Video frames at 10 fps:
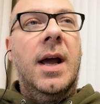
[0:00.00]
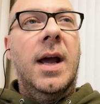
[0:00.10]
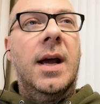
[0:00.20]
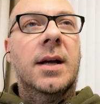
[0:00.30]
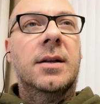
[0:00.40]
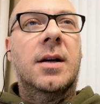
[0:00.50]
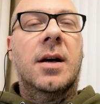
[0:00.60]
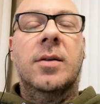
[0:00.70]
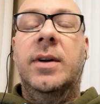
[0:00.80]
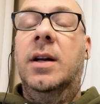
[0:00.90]
And
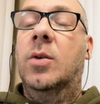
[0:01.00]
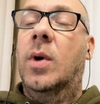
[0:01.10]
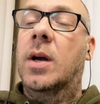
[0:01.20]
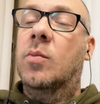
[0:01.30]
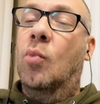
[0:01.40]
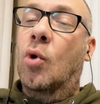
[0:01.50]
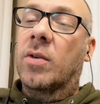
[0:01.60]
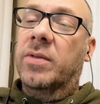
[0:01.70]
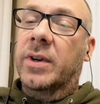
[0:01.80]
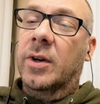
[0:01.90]
anyway,
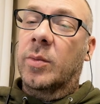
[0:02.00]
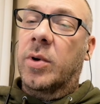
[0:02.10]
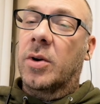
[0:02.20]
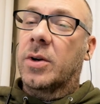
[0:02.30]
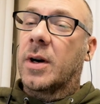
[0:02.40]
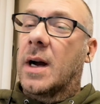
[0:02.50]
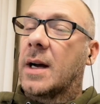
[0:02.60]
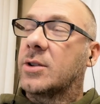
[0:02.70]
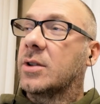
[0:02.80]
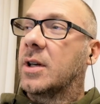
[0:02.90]
more video poker
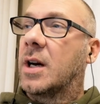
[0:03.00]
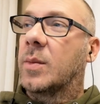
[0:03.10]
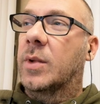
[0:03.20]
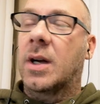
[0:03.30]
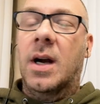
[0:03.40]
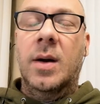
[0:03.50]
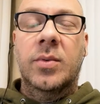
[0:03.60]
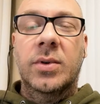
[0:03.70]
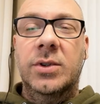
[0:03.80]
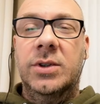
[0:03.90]
action coming. I
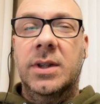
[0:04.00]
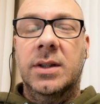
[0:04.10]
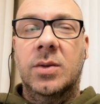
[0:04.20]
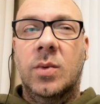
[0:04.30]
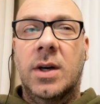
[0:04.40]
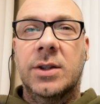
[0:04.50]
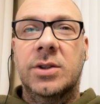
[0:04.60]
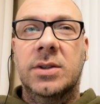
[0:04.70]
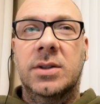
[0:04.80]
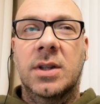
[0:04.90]
appreciate the
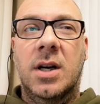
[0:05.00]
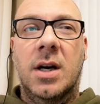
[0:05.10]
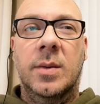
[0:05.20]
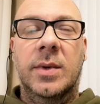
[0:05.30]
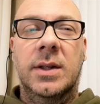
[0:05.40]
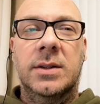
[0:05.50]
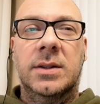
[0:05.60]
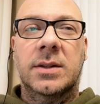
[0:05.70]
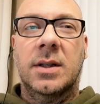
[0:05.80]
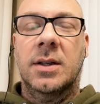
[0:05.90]
watches, the
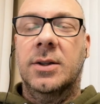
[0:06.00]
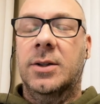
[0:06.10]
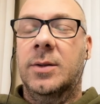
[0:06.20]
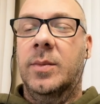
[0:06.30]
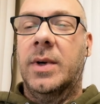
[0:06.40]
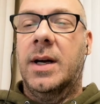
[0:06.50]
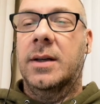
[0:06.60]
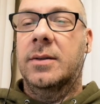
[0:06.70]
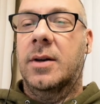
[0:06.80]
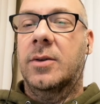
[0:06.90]
comments, good and
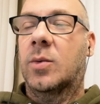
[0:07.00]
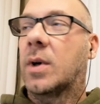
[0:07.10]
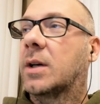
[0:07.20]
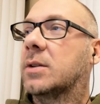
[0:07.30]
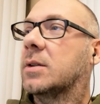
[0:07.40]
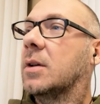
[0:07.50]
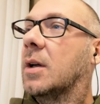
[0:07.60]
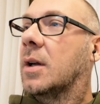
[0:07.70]
bad and otherwise.